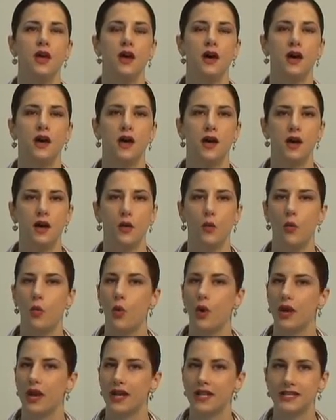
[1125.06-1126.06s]

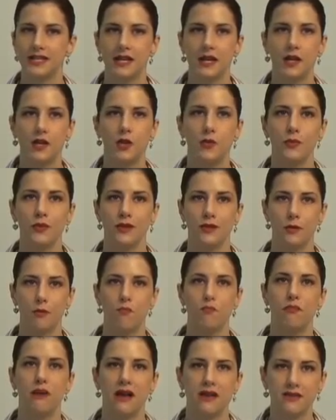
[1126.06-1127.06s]
What I tell them, it's
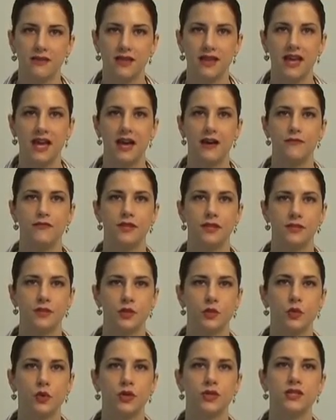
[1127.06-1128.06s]
best to have
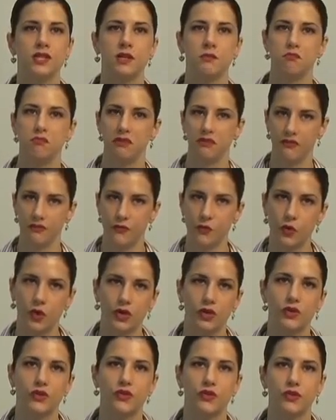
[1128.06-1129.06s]
dental work done before
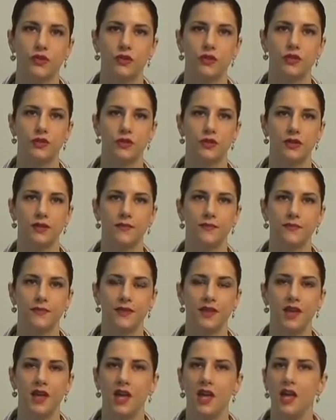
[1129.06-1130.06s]
your surgery.
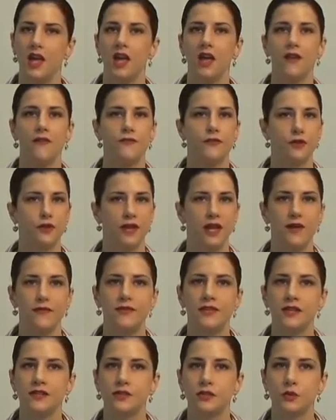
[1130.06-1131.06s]
If you're to have
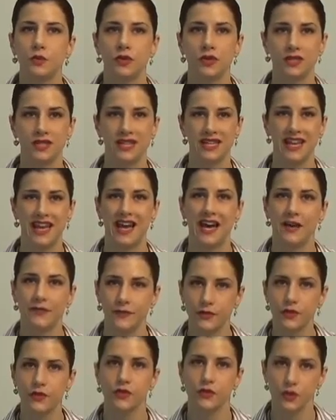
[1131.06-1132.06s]
dental work done
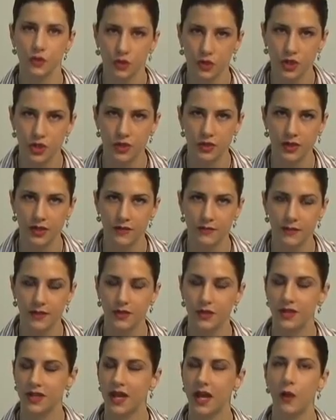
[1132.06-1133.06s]
after surgery and
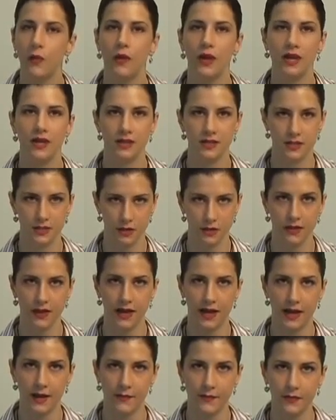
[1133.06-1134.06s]
you can't wait until
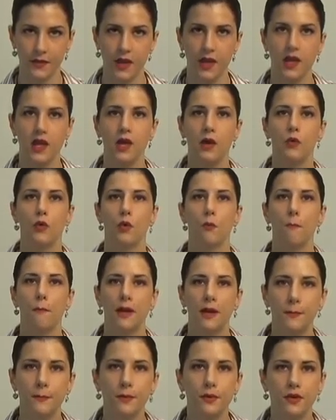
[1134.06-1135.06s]
that,
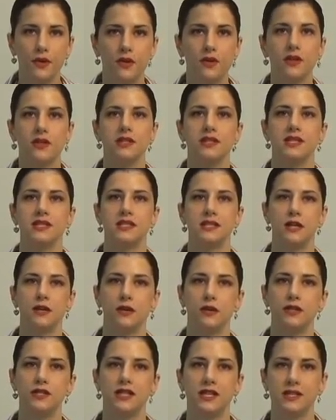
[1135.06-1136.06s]
remember to tell
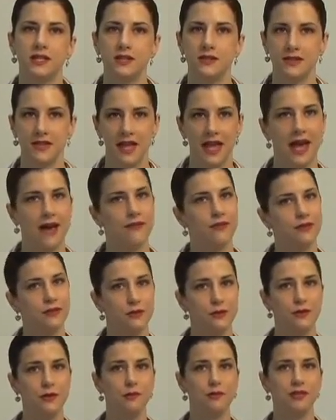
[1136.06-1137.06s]
your dentist they have a knee
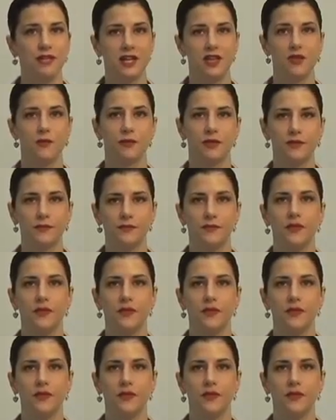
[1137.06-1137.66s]
replacement.